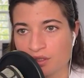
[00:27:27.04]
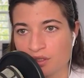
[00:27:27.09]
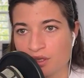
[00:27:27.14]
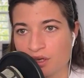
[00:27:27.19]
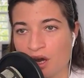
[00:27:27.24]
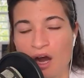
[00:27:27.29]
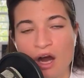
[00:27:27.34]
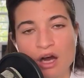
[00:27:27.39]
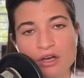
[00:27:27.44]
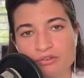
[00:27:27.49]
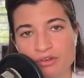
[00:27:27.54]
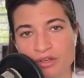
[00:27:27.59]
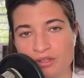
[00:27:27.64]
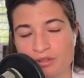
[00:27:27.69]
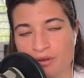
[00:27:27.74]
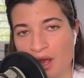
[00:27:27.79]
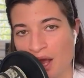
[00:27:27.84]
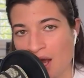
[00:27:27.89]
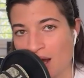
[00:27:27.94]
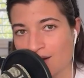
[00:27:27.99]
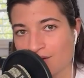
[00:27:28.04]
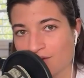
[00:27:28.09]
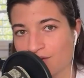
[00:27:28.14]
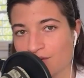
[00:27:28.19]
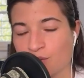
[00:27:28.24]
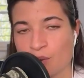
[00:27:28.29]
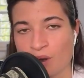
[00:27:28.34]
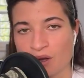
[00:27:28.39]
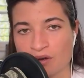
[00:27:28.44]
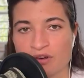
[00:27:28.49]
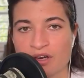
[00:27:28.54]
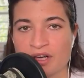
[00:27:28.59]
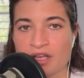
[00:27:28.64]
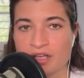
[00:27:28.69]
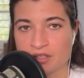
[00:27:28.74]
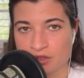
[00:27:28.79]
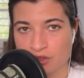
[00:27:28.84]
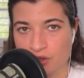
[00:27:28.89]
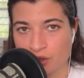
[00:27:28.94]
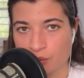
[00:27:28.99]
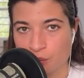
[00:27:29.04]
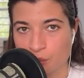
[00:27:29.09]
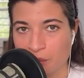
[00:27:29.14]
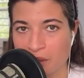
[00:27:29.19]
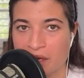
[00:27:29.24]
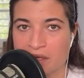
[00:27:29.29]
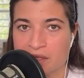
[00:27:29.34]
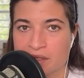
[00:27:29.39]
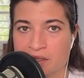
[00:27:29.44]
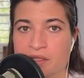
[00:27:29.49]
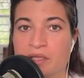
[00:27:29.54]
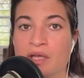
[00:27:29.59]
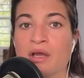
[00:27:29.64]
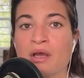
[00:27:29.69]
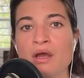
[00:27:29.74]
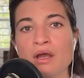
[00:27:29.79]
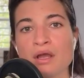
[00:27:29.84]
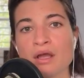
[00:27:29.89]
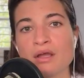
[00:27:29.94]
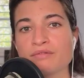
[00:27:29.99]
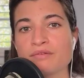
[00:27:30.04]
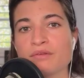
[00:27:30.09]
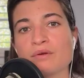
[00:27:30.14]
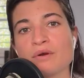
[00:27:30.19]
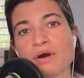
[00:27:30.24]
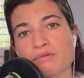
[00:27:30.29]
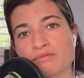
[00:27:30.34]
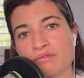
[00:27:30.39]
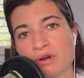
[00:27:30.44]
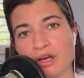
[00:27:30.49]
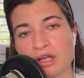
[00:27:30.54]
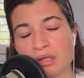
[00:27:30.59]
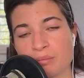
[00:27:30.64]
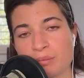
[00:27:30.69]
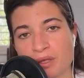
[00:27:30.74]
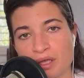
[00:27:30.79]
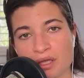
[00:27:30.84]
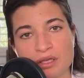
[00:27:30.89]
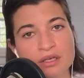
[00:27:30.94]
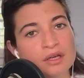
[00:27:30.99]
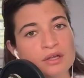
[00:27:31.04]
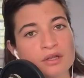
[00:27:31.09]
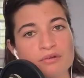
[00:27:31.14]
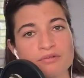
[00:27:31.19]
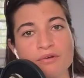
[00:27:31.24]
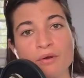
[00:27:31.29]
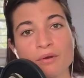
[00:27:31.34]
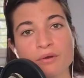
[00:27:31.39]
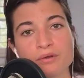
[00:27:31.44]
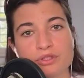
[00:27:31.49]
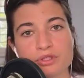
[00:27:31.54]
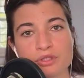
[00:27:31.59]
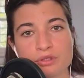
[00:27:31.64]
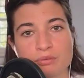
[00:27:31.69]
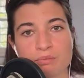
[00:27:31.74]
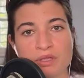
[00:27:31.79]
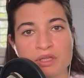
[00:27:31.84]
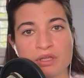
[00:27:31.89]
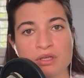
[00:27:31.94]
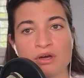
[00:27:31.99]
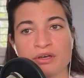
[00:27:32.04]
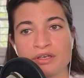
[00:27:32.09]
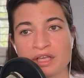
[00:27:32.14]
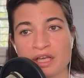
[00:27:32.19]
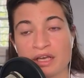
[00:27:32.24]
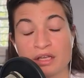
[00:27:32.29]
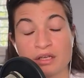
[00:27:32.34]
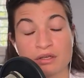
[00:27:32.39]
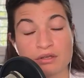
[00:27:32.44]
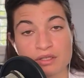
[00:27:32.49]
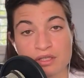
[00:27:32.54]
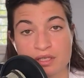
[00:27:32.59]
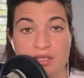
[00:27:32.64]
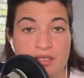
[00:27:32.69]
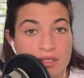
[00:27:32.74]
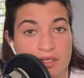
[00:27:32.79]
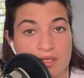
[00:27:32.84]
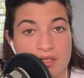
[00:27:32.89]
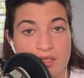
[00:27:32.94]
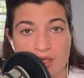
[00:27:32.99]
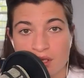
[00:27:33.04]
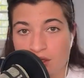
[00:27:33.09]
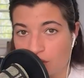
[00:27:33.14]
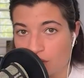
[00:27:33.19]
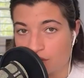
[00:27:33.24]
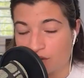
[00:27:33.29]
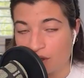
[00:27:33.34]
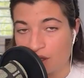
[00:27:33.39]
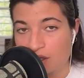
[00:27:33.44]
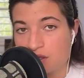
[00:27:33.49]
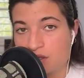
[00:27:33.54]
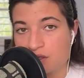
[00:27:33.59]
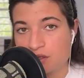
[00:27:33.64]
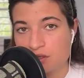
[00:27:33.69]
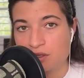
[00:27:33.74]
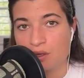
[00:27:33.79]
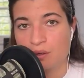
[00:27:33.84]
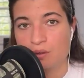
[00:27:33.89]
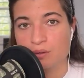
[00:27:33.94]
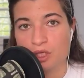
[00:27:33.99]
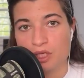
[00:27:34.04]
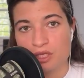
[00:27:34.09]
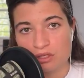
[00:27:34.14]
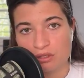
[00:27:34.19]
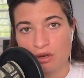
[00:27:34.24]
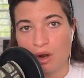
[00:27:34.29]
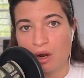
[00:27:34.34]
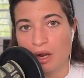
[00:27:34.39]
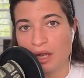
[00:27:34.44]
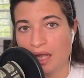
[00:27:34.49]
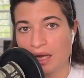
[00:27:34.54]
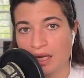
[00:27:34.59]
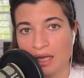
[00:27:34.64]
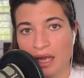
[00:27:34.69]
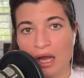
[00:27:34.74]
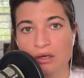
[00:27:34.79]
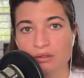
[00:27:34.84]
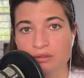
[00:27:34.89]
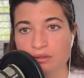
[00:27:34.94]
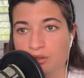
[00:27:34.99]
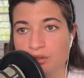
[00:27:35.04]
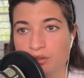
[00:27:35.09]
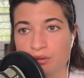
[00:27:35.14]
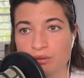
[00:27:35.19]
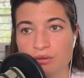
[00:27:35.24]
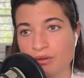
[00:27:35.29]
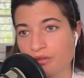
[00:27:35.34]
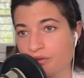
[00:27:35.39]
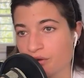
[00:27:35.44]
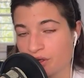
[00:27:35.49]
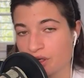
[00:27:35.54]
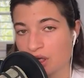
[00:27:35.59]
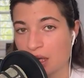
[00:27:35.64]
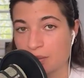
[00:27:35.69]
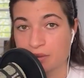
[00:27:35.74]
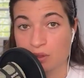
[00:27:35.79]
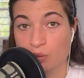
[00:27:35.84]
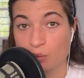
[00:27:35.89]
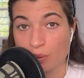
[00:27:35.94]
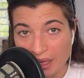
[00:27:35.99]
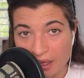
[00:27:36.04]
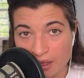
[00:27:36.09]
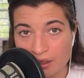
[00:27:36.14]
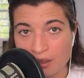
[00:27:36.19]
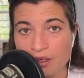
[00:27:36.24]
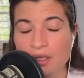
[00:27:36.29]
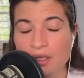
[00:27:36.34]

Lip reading: heart rate you have while running a certain pace. If you are running beginner, your focus should be on getting consistency in your runs. So just getting out 2 or 3 times a week